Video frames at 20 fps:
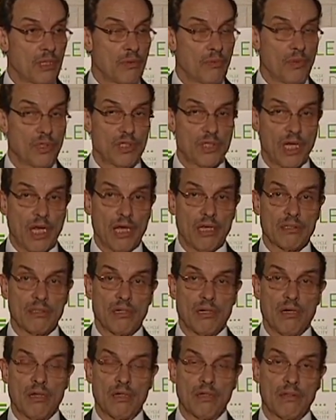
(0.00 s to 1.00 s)
which has
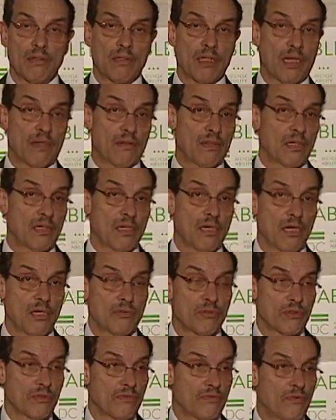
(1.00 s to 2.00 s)
all of the, I think,
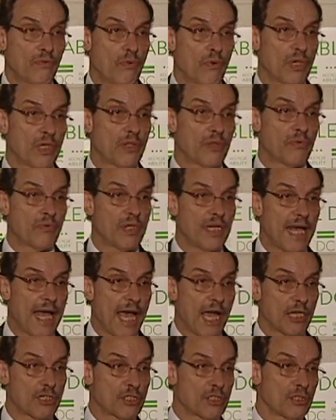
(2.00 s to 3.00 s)
143
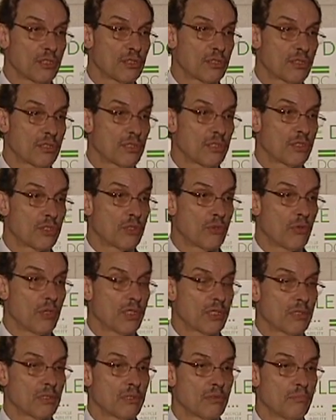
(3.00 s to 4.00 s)
actions,
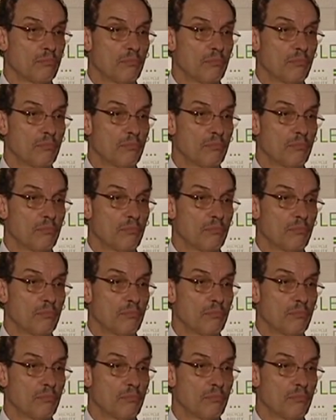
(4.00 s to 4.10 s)
short,